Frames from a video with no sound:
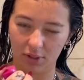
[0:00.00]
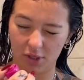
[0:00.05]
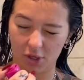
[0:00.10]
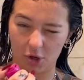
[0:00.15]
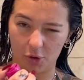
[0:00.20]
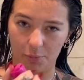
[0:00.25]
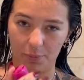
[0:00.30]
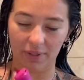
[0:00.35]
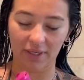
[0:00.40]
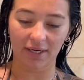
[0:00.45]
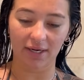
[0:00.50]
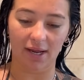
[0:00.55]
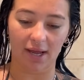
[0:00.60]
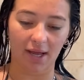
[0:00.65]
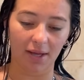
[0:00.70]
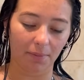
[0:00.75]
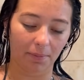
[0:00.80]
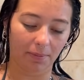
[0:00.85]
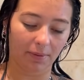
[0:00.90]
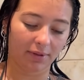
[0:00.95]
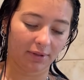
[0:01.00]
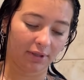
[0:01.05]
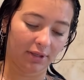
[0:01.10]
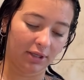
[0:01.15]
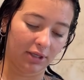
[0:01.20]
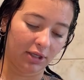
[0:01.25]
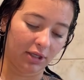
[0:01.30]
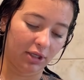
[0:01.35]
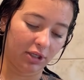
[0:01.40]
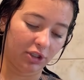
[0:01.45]
Open it up.
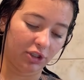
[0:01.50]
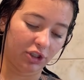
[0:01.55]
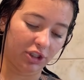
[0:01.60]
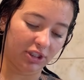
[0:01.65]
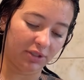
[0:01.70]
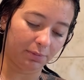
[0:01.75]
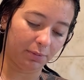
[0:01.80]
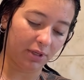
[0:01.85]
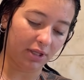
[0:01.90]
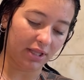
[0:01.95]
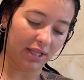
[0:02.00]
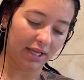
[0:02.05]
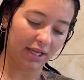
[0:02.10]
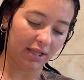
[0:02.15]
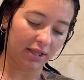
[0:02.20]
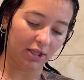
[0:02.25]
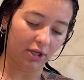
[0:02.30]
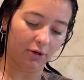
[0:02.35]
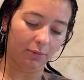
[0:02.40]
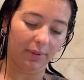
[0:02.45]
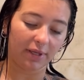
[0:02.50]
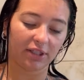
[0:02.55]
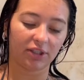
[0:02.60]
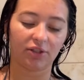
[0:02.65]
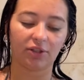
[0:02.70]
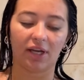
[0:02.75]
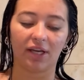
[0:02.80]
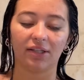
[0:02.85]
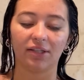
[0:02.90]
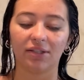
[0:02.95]
Just put like a little bit,
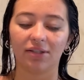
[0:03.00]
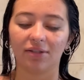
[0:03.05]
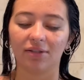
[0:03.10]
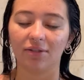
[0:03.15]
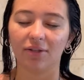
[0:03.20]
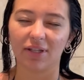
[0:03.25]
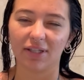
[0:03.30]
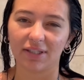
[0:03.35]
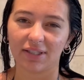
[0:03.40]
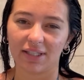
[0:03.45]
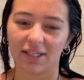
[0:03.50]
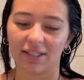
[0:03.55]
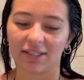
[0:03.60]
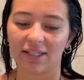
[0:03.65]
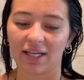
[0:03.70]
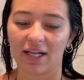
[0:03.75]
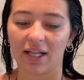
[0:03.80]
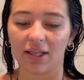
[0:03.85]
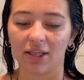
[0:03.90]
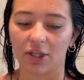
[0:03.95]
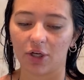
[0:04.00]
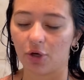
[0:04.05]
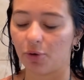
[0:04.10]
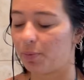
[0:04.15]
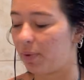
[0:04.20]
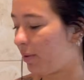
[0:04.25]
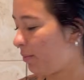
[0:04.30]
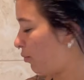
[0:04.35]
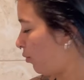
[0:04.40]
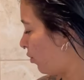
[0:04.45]
so you can see it's like a little
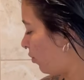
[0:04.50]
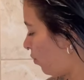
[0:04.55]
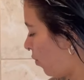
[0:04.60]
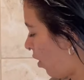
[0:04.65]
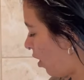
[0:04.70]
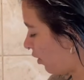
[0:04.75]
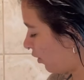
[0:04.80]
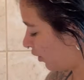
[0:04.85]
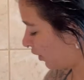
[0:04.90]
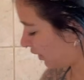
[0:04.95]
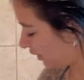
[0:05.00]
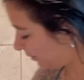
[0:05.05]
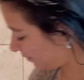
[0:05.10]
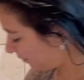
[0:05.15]
bit more watery